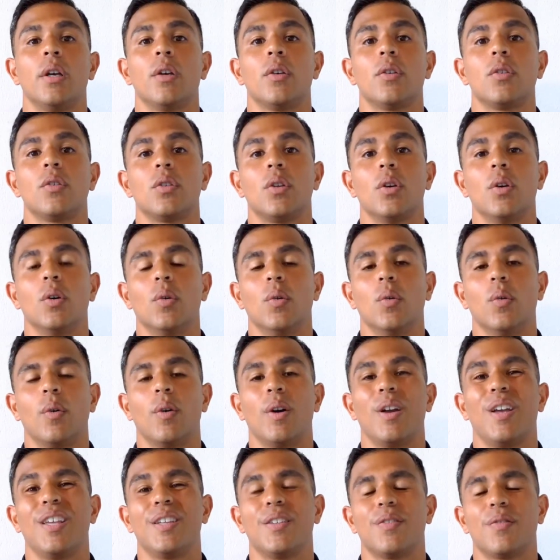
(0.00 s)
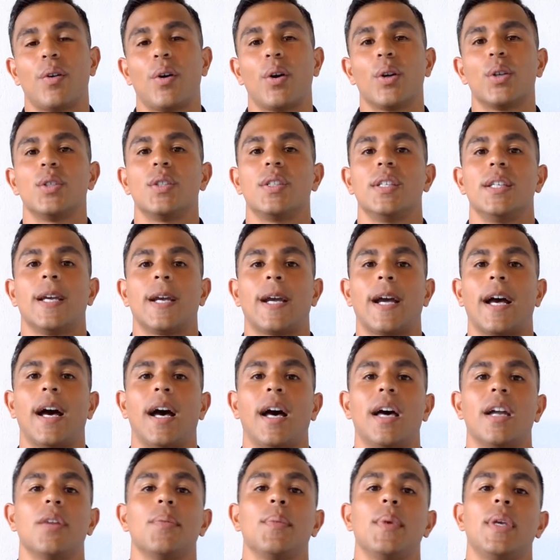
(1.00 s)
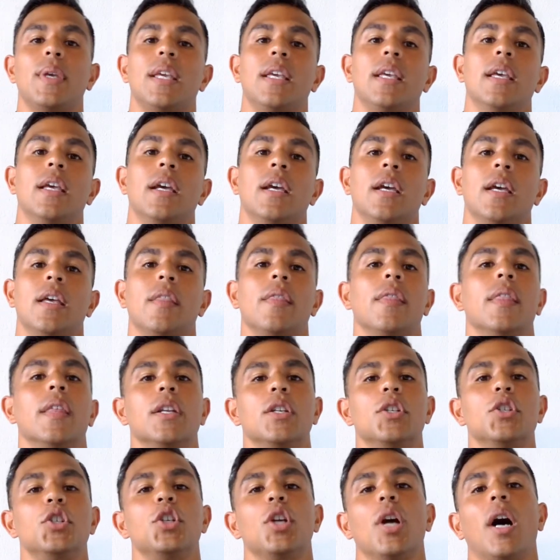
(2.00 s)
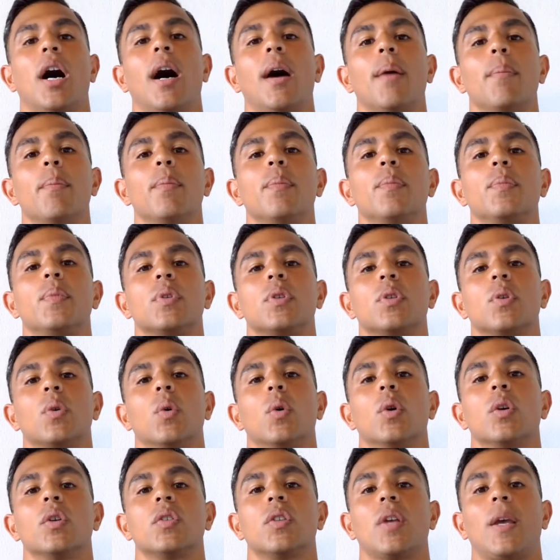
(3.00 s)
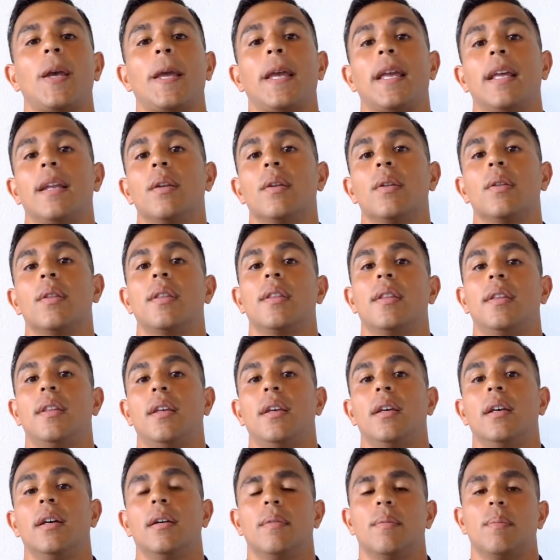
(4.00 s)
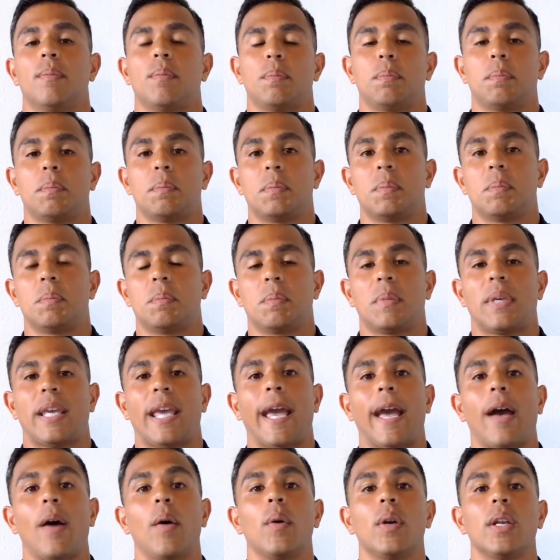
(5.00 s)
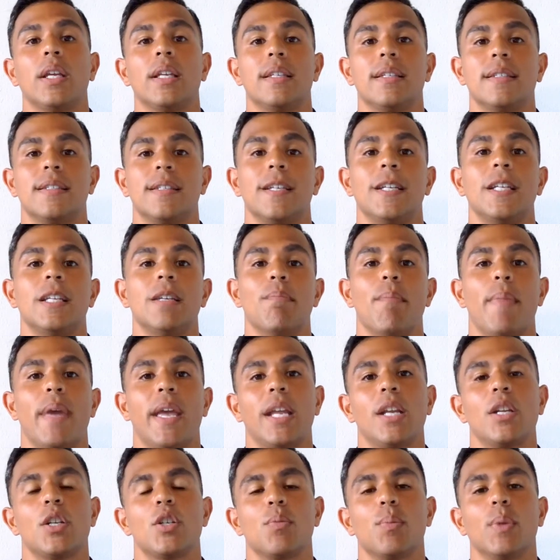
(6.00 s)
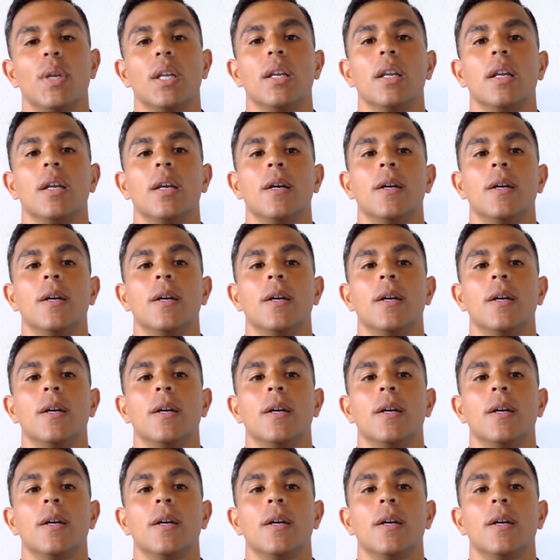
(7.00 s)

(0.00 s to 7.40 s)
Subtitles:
So as far as the economy, the job source, and the county city management,